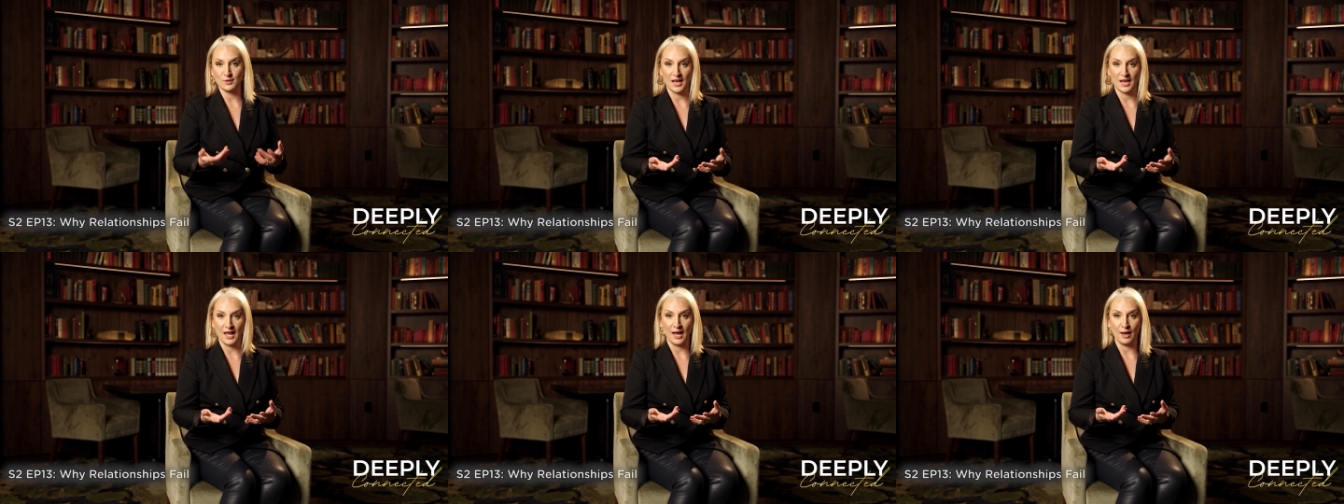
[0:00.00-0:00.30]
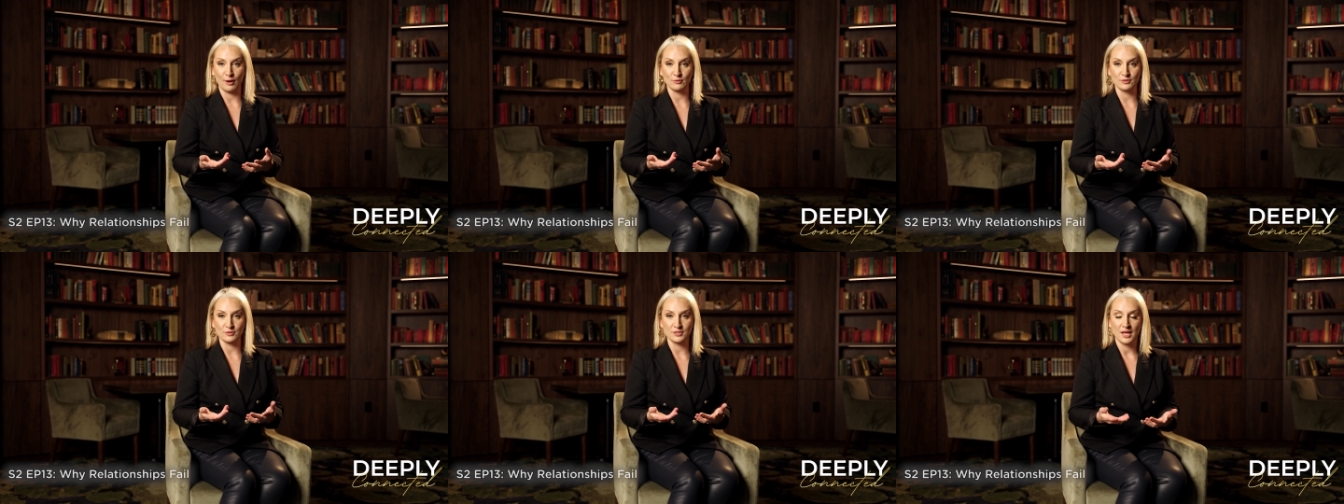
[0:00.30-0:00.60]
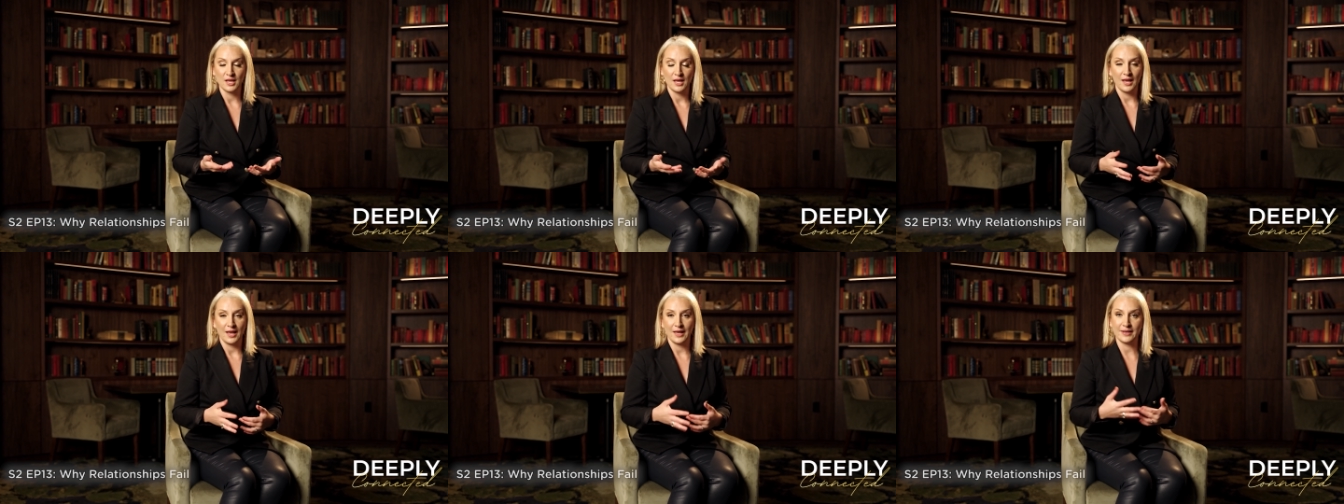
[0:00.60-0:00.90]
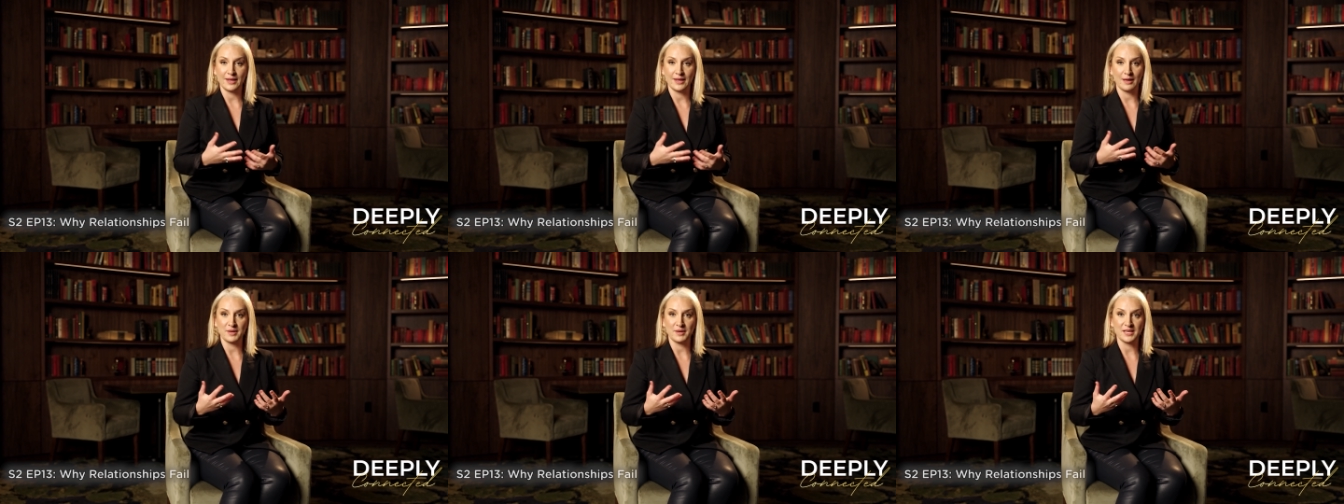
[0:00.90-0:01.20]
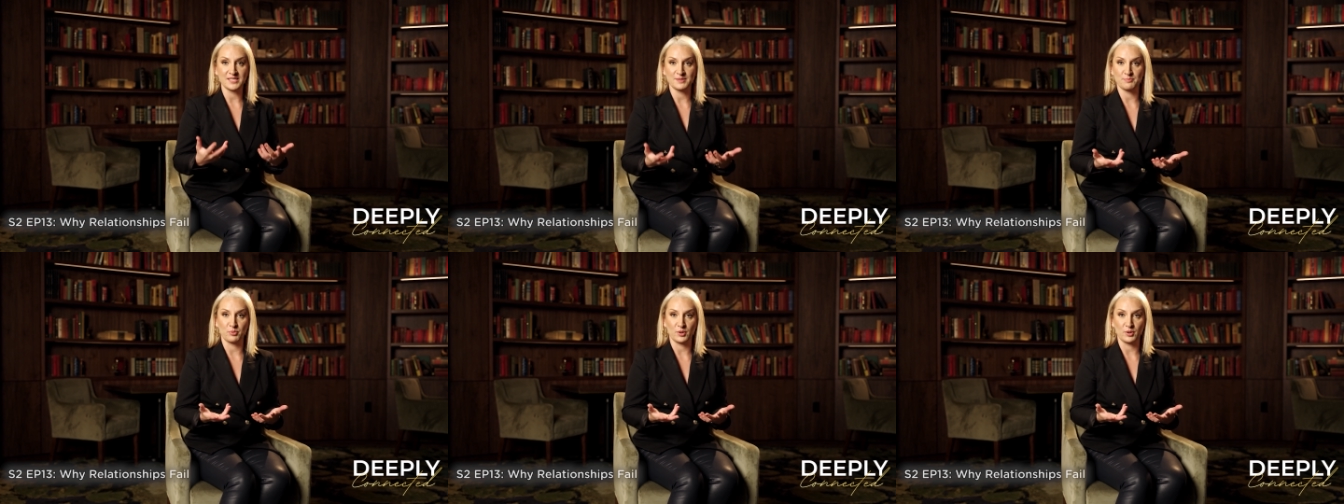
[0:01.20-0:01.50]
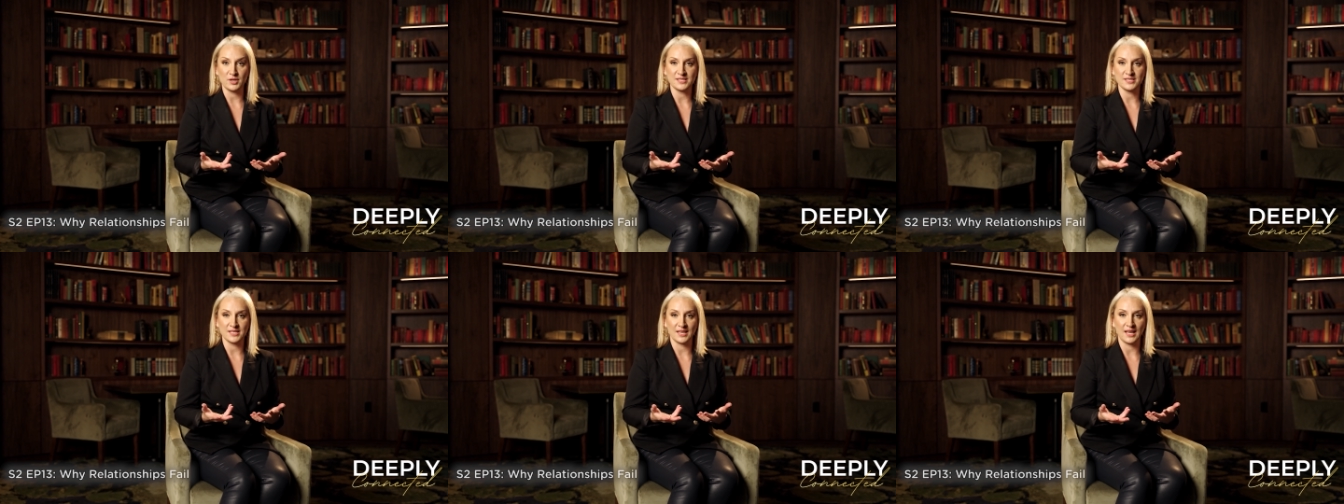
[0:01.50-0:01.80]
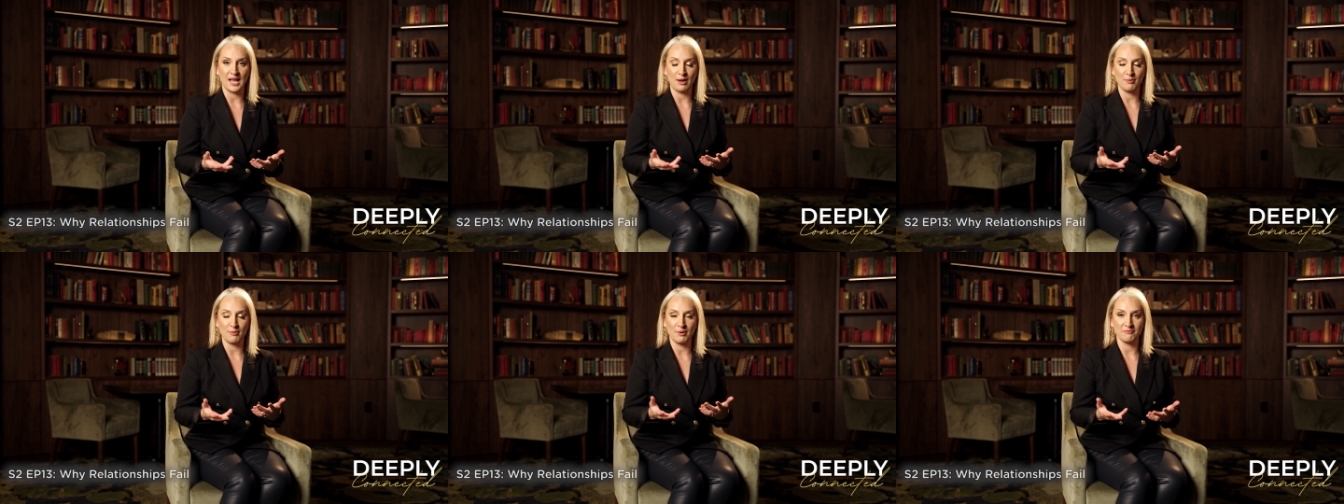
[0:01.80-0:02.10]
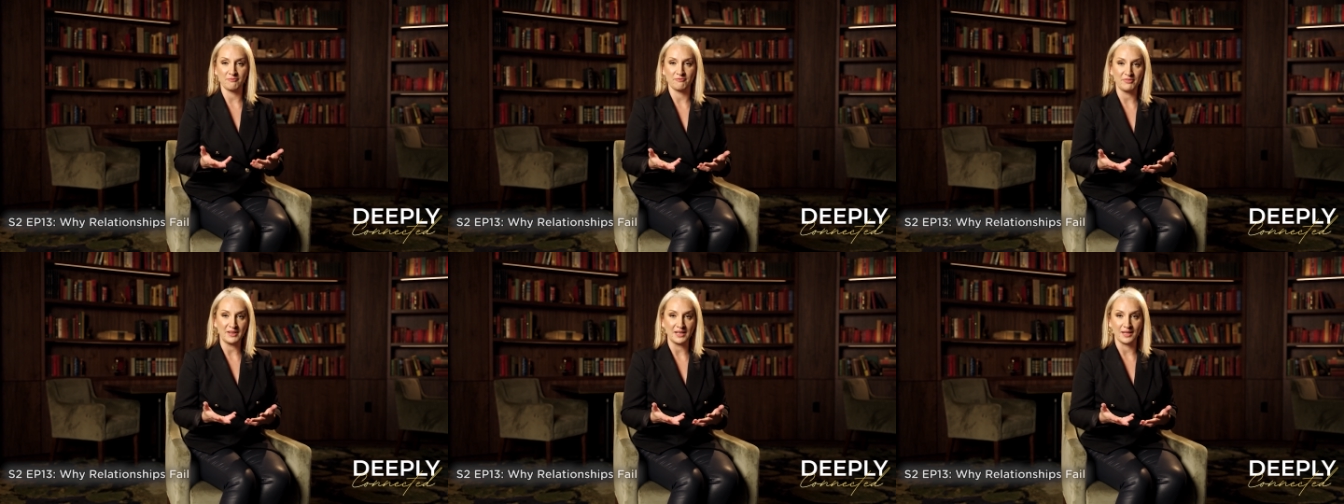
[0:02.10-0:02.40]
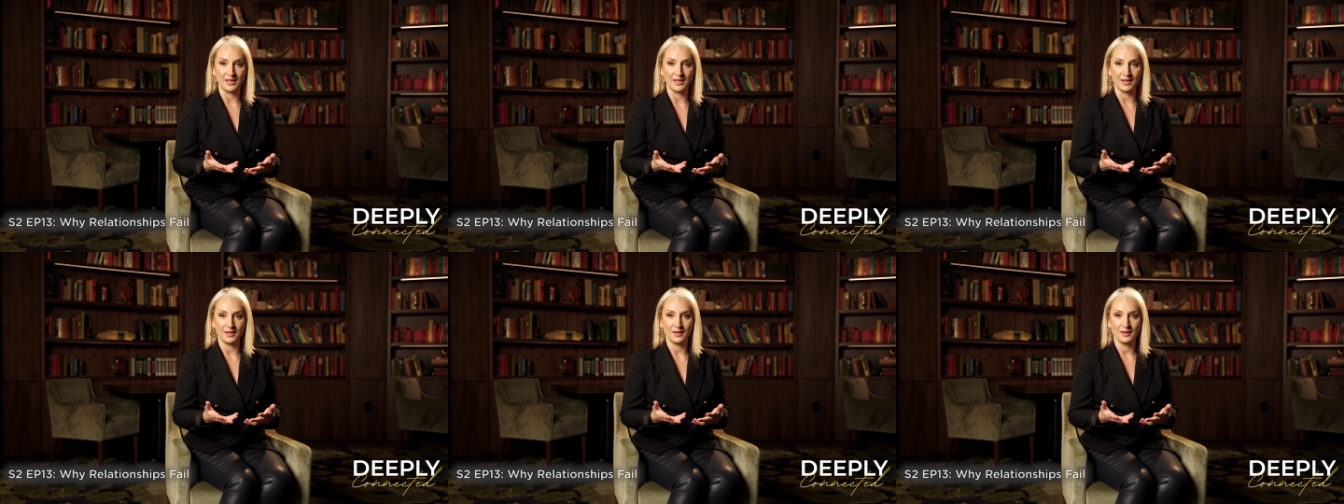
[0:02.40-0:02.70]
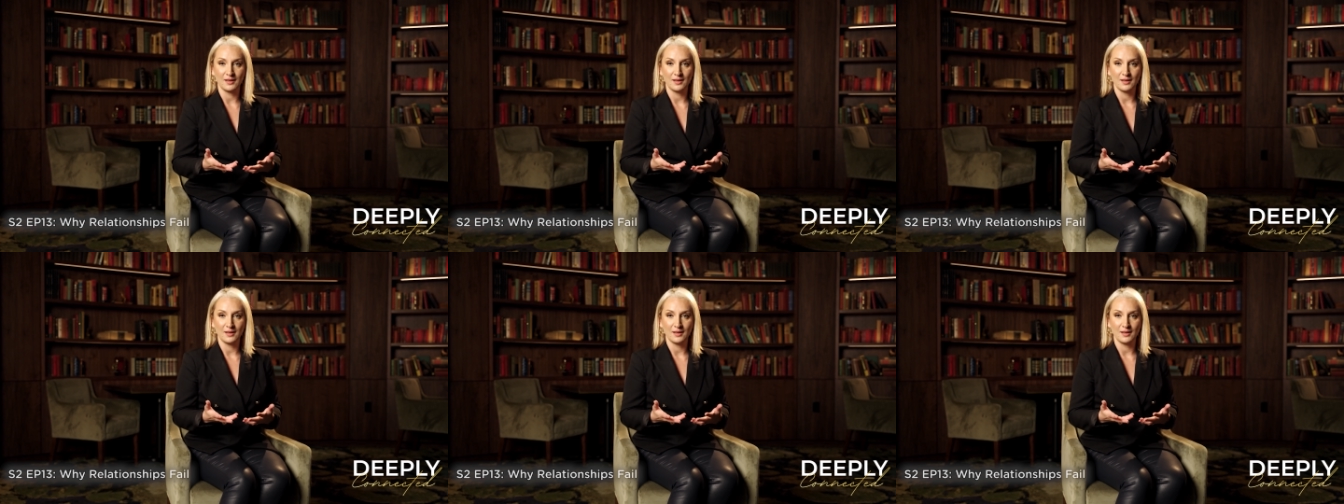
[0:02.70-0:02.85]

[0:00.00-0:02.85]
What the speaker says: loud and I'm expressing how I'm feeling.